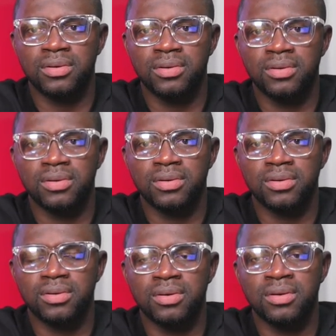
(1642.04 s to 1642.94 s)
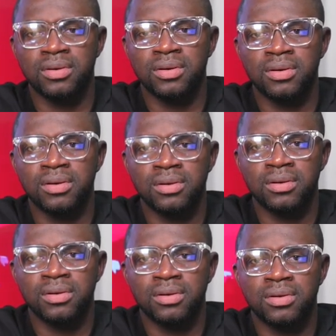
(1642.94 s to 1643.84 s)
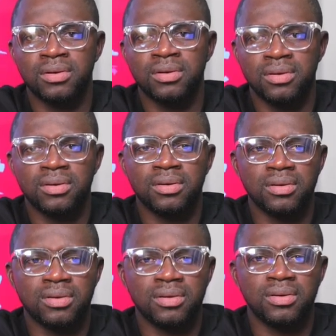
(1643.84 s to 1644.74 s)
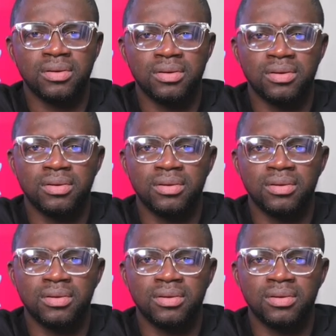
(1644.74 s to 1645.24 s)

This person isn't speaking.